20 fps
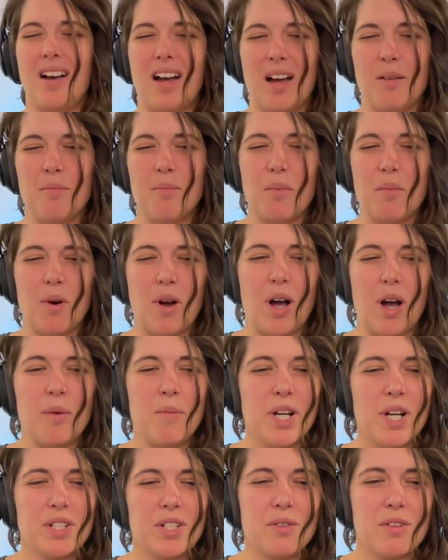um, I
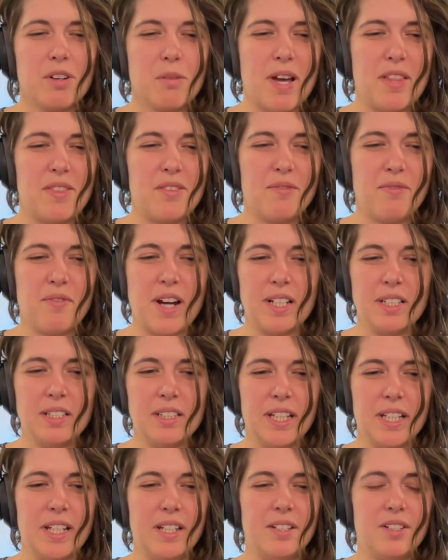want to talk about the
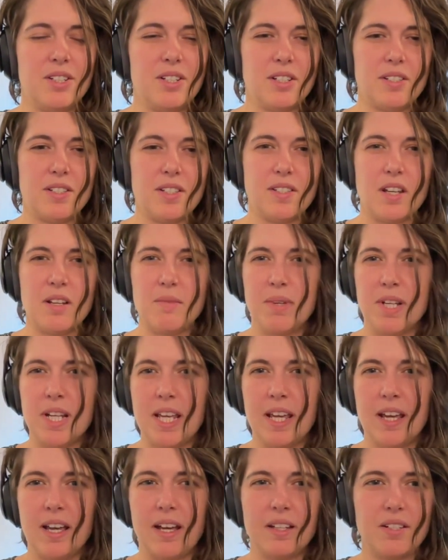Franklin Do, does anyone
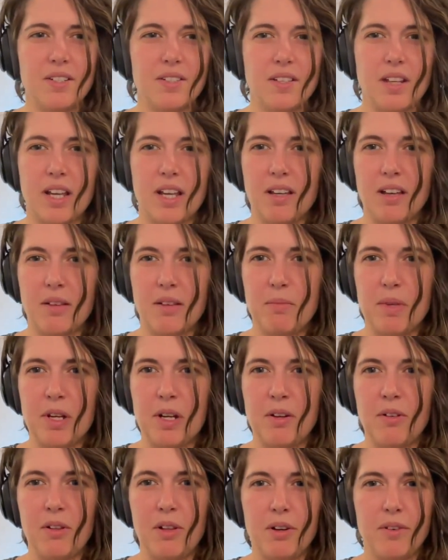here I just like I mean
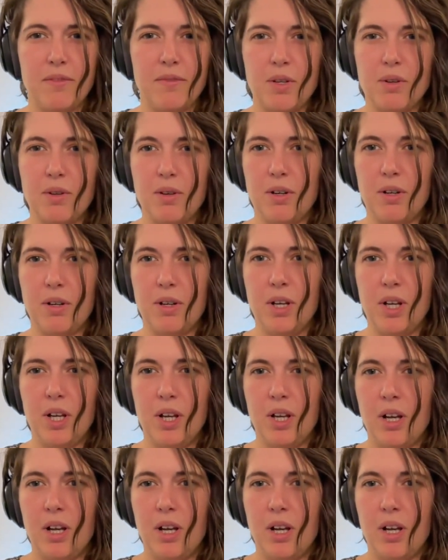a lot of your